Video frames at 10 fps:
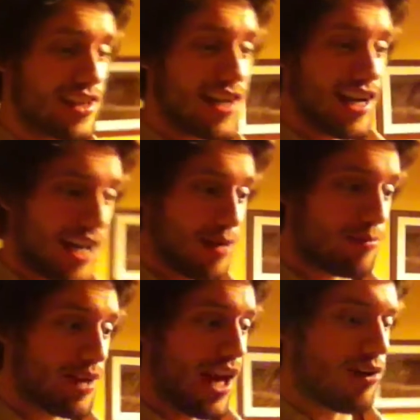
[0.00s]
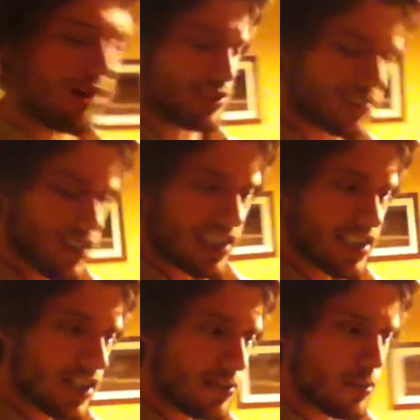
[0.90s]
Now I've decided
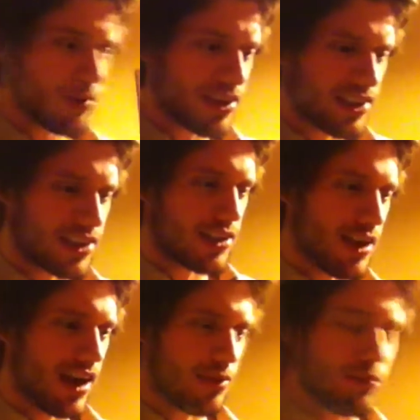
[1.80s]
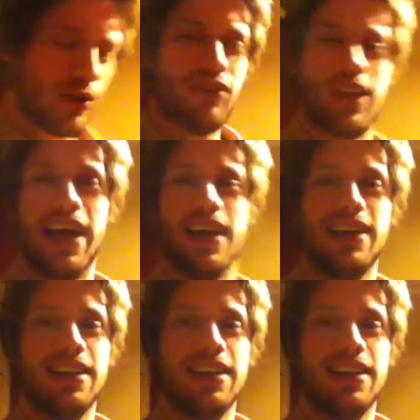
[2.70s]
that I'm probably going to move there.